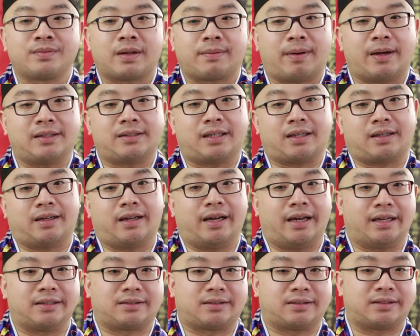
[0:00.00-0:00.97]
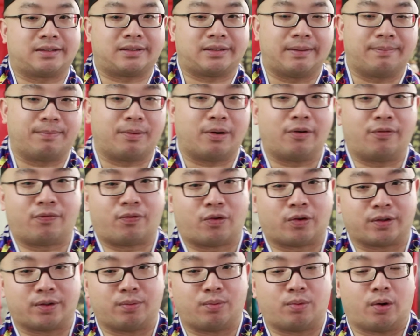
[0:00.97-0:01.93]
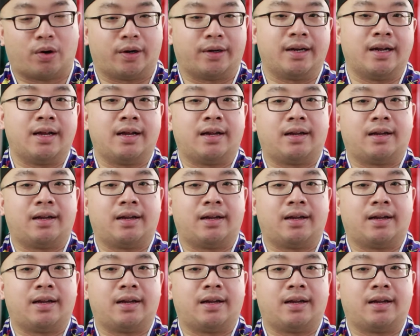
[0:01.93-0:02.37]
Basically, it's the symbol for the word